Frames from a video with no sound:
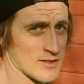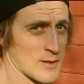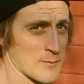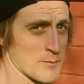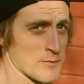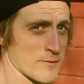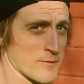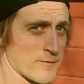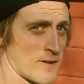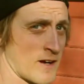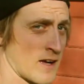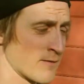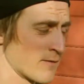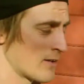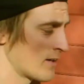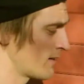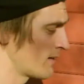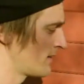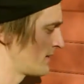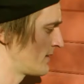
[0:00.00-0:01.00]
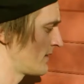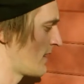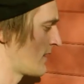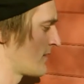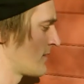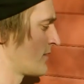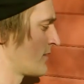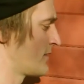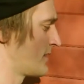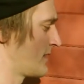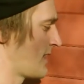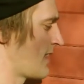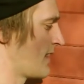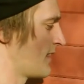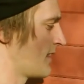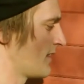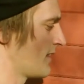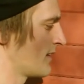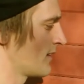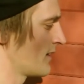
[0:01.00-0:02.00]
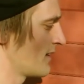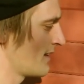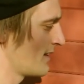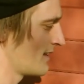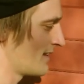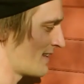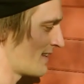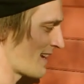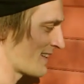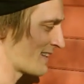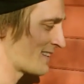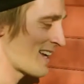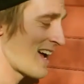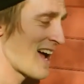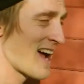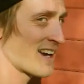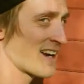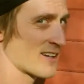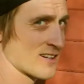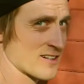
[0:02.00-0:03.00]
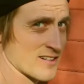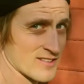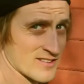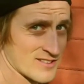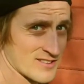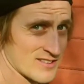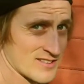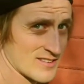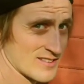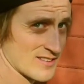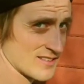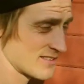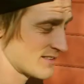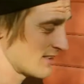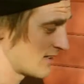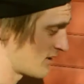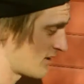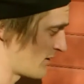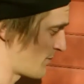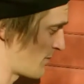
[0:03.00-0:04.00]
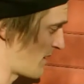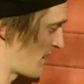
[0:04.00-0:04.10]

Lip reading: number 5 here is understanding the attacker's decision